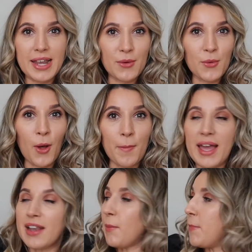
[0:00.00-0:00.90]
a little
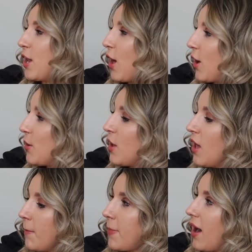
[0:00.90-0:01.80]
comment below.
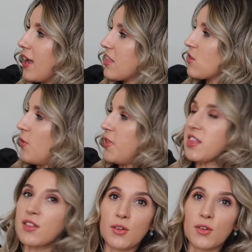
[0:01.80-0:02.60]
But it's got this